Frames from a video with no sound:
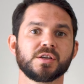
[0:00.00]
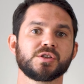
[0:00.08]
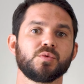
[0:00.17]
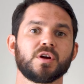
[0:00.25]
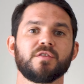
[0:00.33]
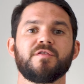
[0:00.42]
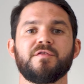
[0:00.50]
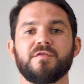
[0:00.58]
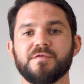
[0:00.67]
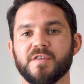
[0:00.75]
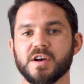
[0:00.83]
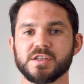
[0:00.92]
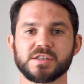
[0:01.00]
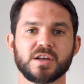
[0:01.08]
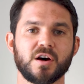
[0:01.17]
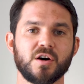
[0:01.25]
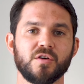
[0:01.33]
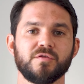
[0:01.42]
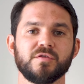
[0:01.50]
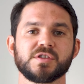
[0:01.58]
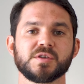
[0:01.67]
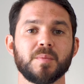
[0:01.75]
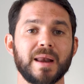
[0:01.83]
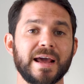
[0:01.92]
So we're going to first start off with
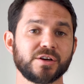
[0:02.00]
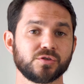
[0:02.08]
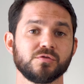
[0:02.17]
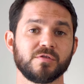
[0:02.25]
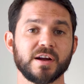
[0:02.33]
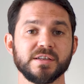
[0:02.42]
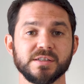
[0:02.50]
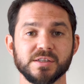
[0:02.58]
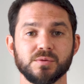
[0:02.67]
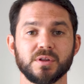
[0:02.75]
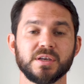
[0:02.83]
some lateral raises with